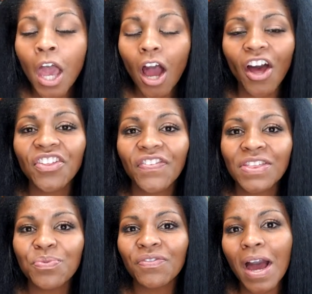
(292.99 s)
On the
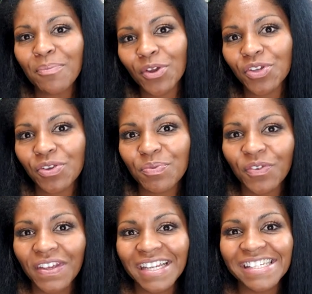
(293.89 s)
fifth, we've got Mercury
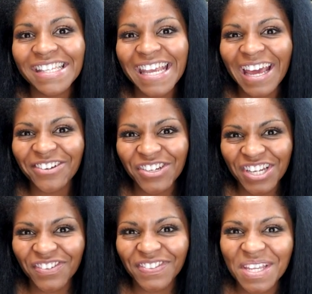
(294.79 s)
moving into the
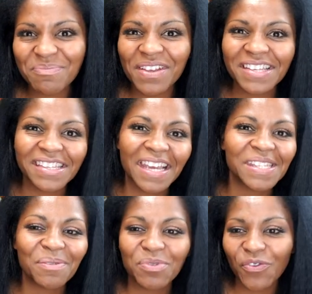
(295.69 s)
energy of Libra. This
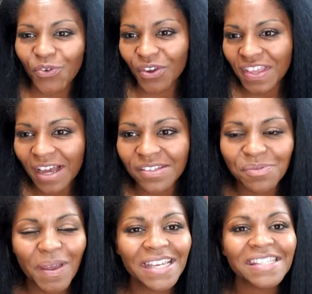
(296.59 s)
lights up the fourth house
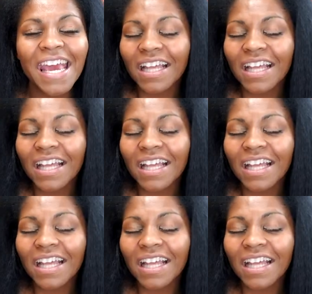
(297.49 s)
space.